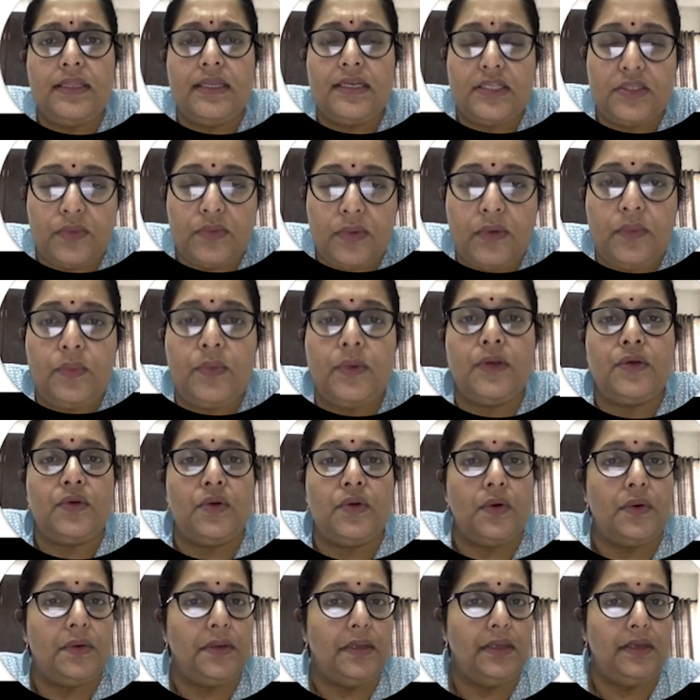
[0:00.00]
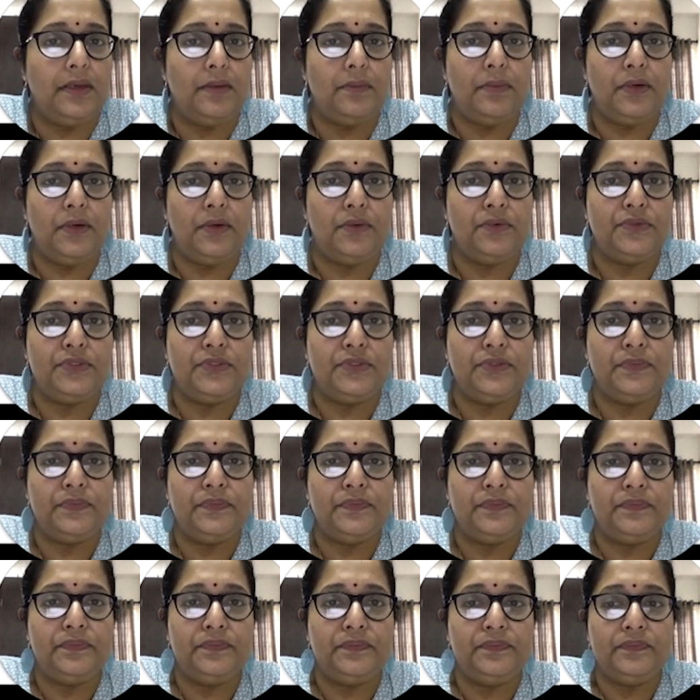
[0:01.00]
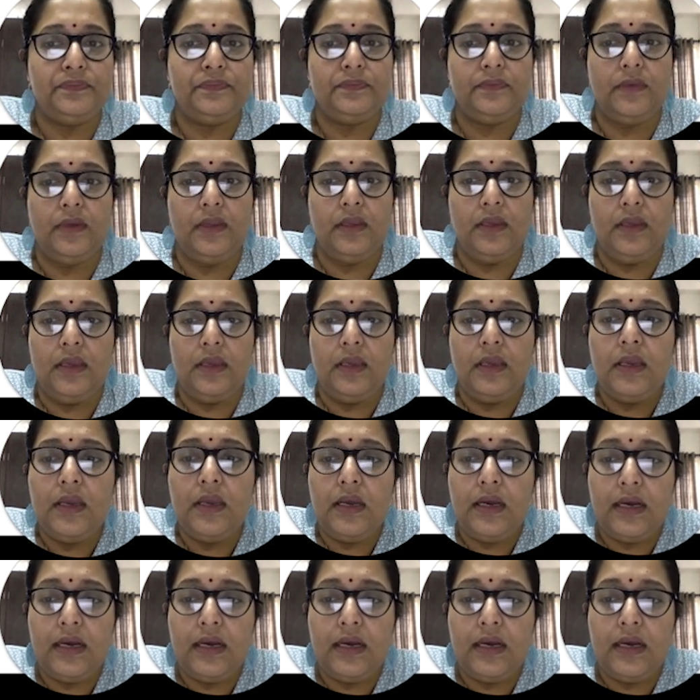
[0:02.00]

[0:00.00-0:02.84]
That is what we are talking about. A